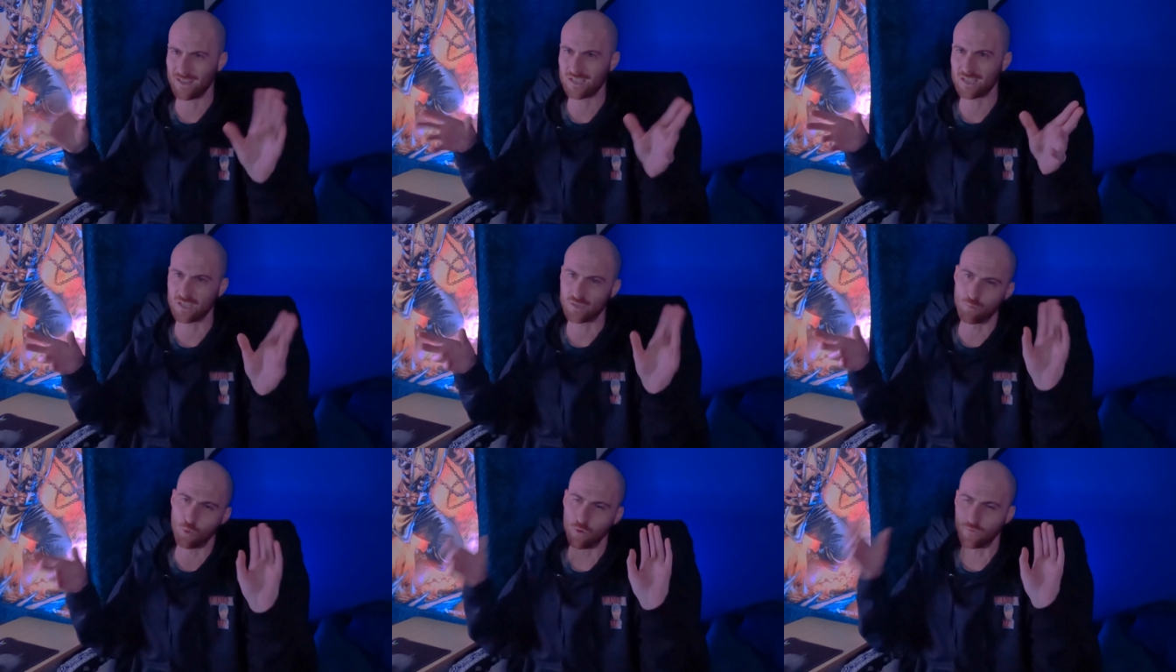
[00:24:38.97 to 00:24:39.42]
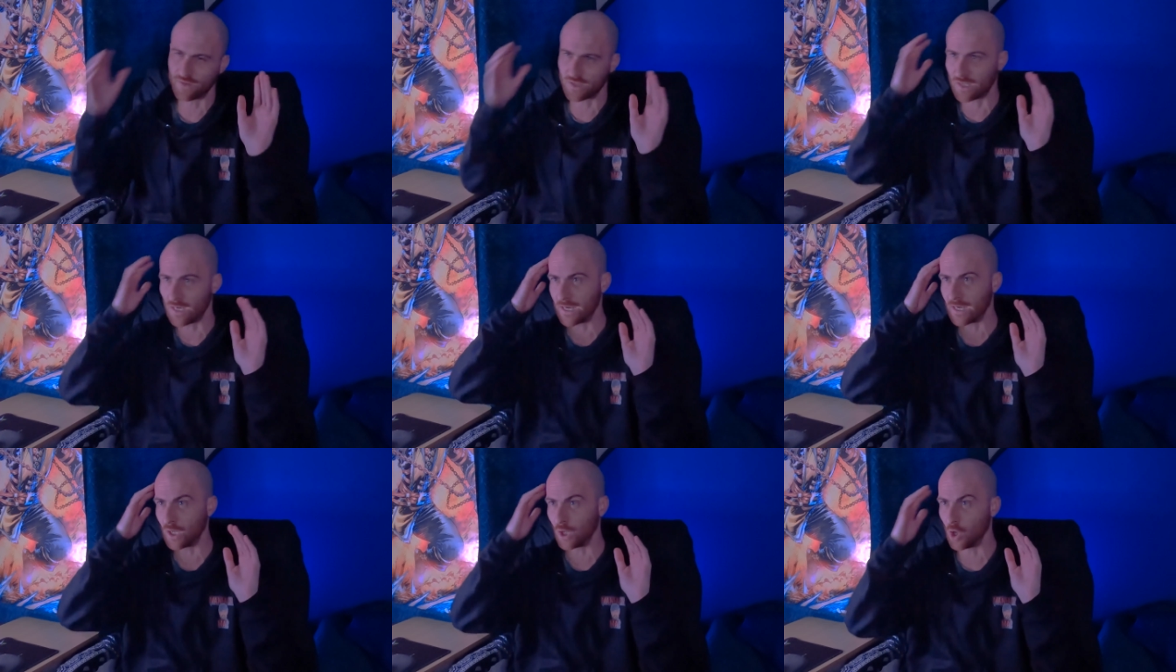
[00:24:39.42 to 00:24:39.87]
This is more of a
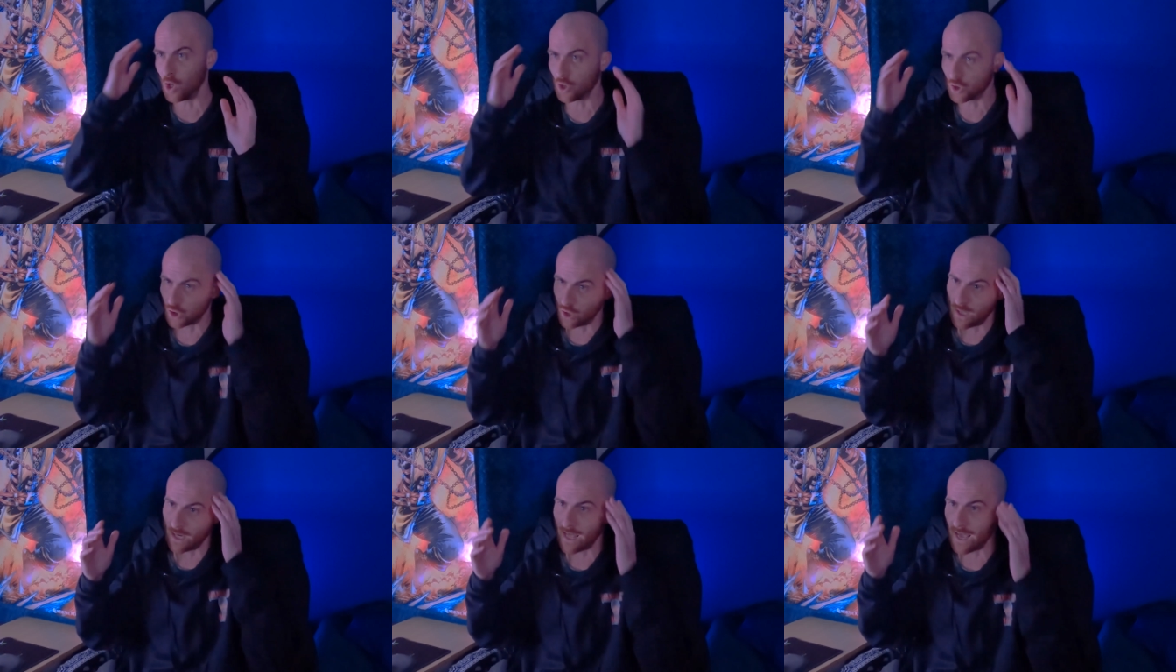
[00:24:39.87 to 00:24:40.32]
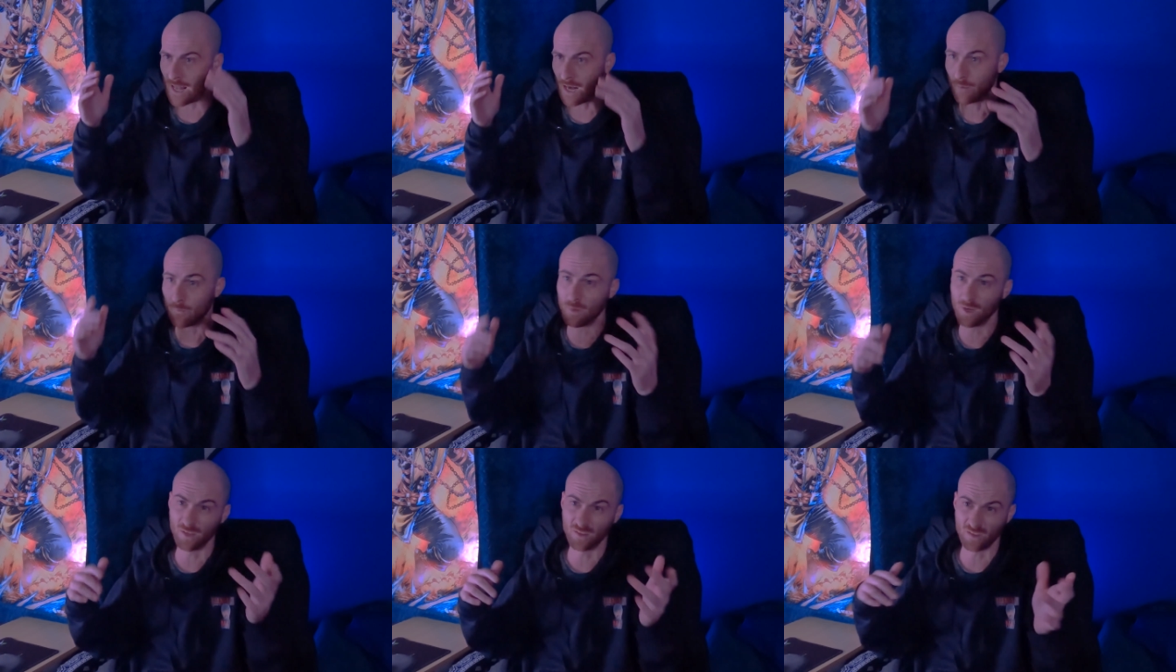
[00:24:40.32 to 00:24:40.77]
psychological
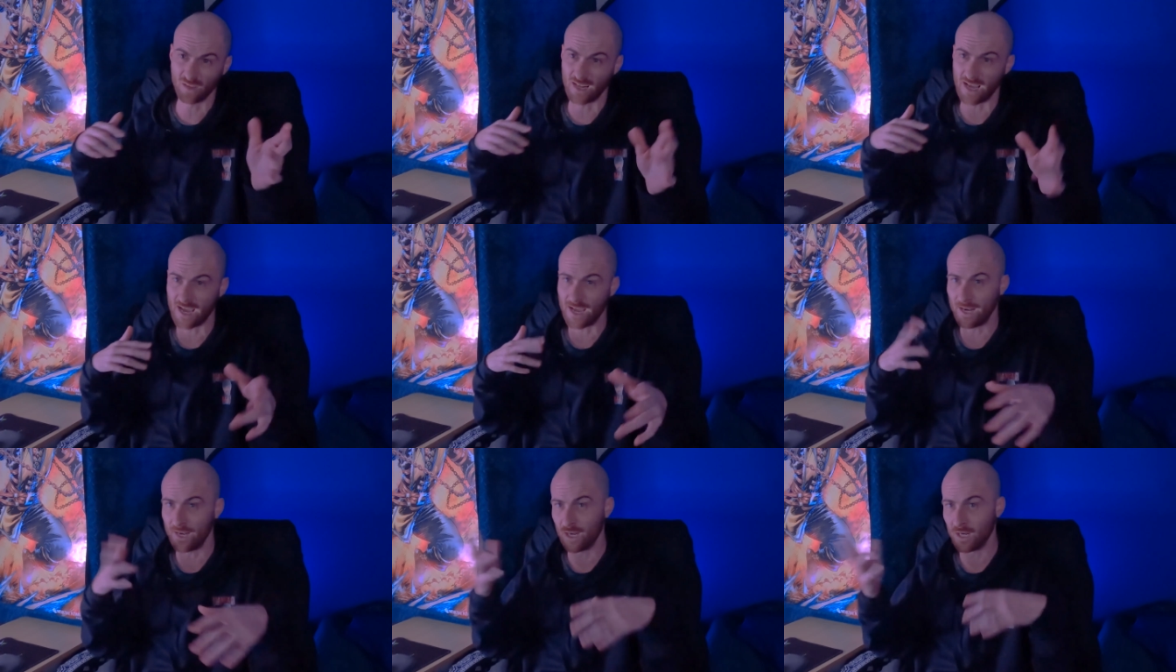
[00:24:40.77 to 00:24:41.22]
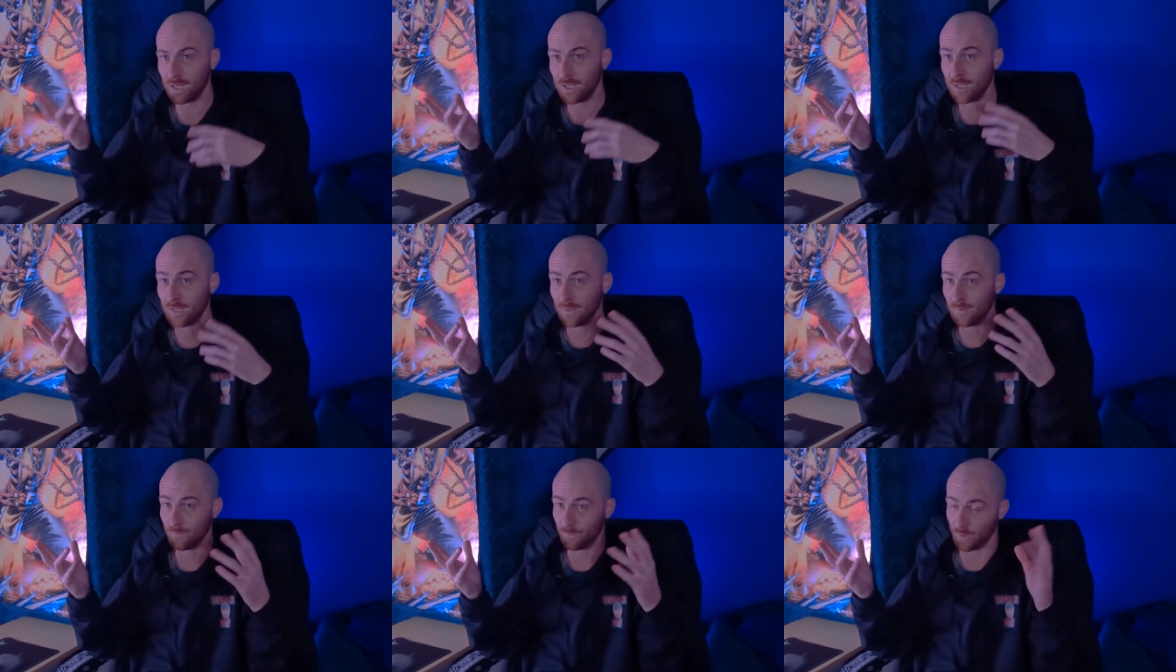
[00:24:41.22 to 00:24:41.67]
element and then
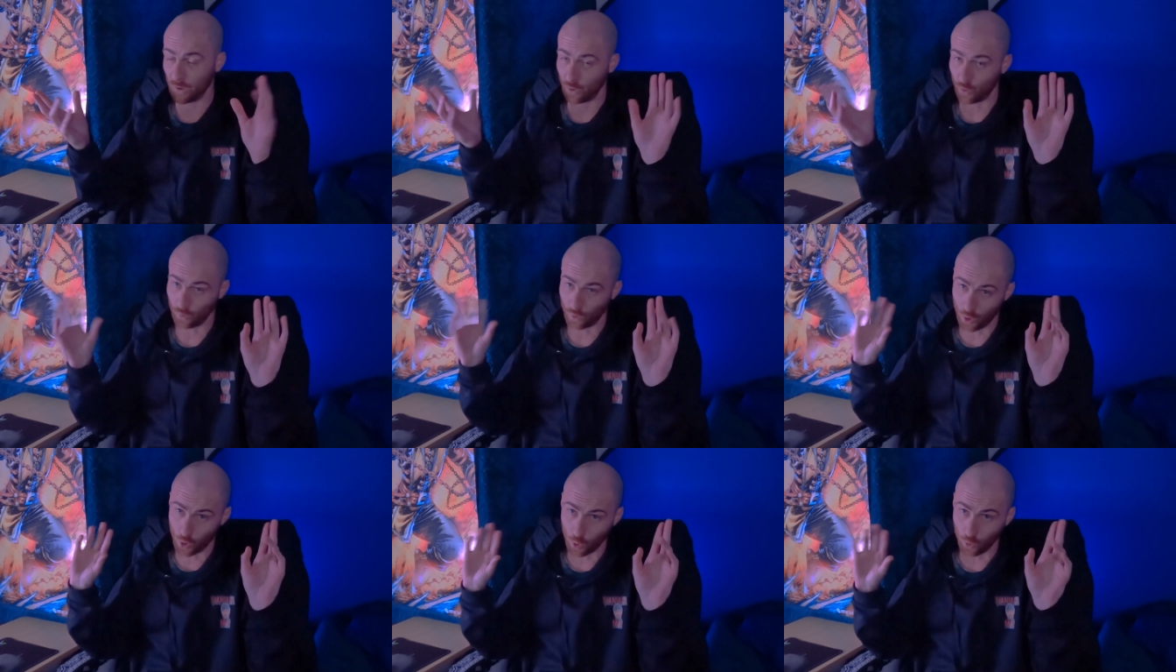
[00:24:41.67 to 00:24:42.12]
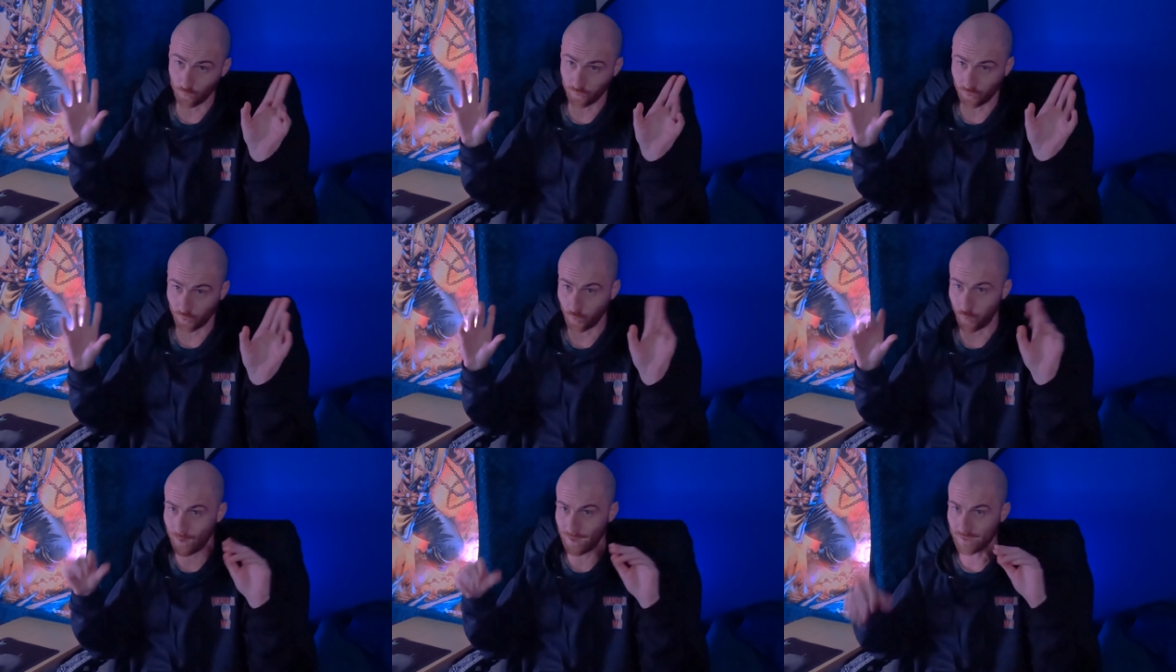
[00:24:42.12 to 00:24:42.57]
they do the whole
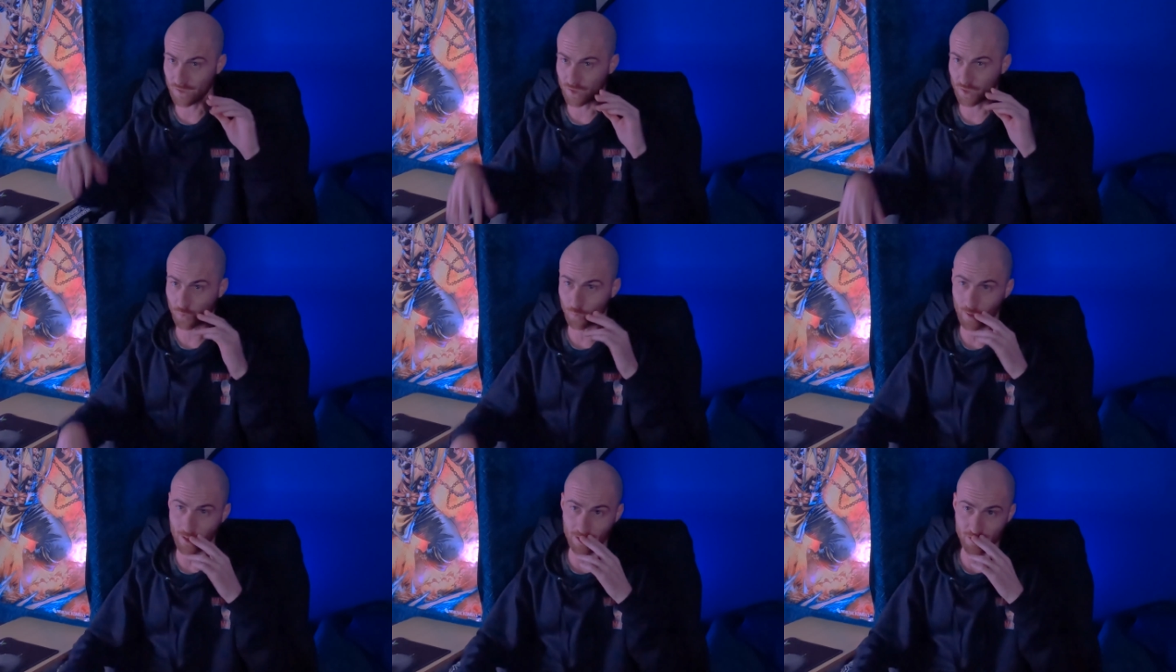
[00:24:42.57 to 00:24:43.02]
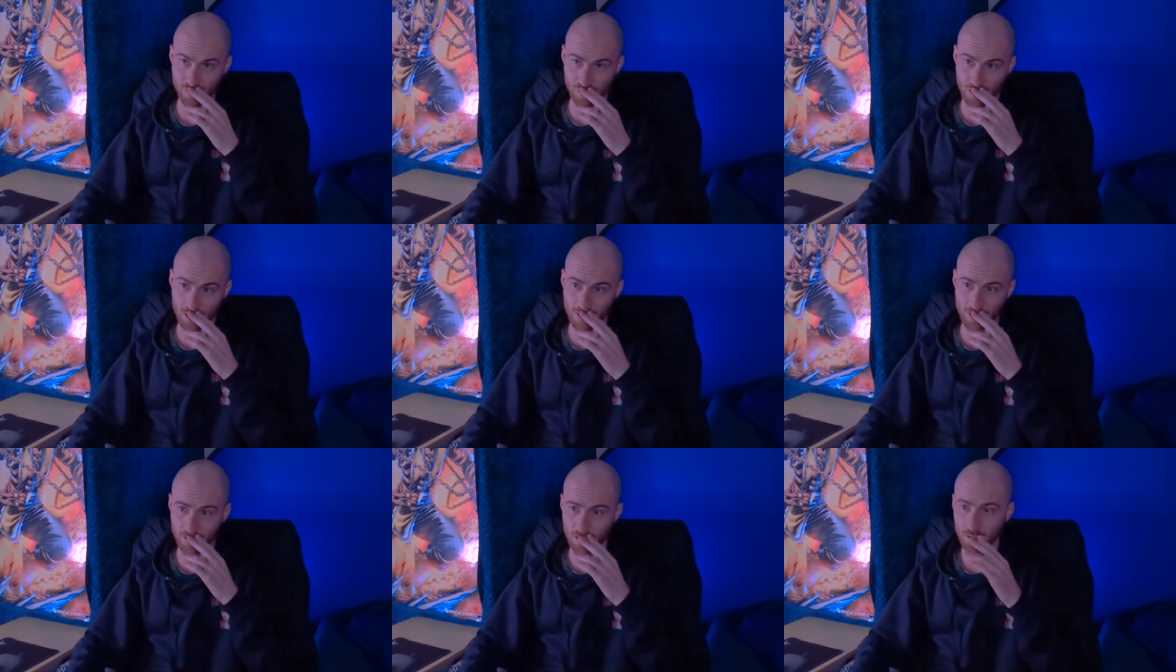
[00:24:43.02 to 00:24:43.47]
twist where it's
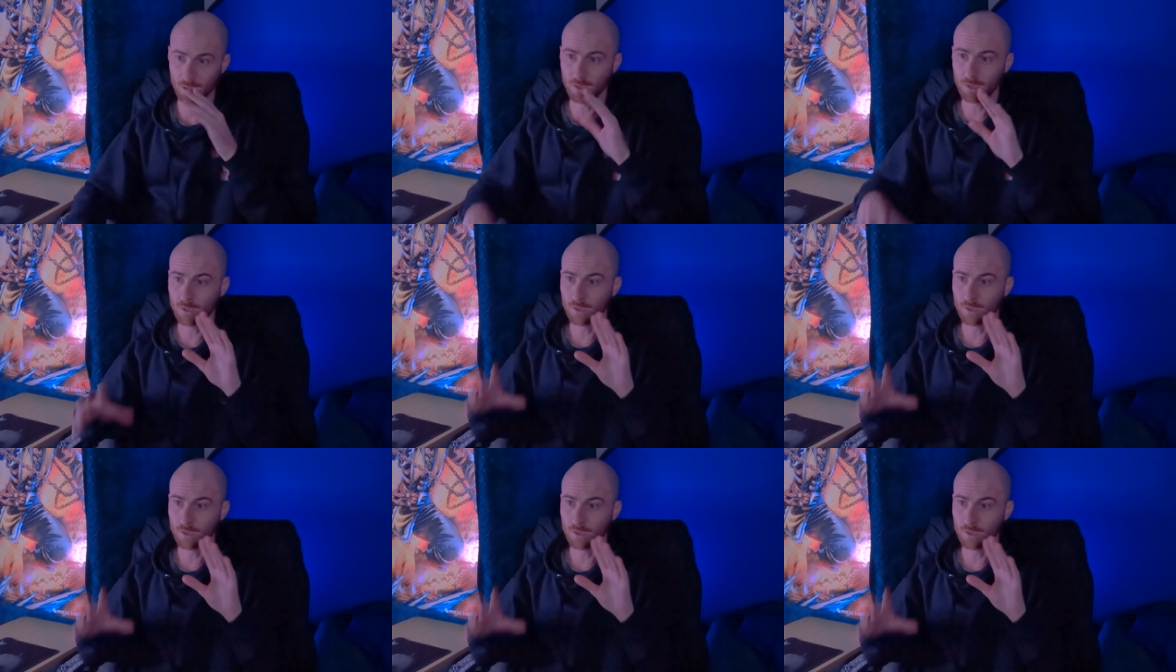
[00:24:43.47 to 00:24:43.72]
like,